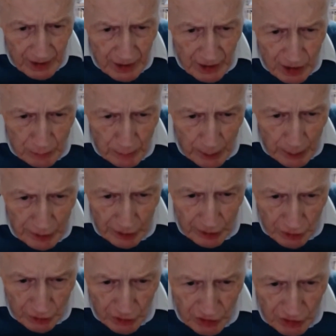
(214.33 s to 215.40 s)

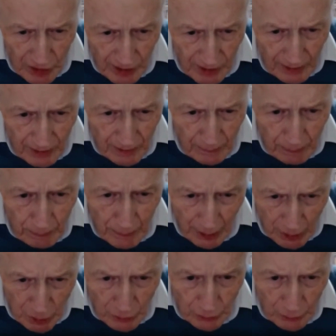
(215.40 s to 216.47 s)
experience
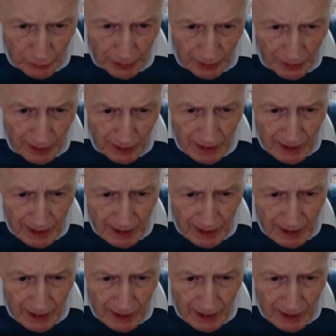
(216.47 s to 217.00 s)
much of the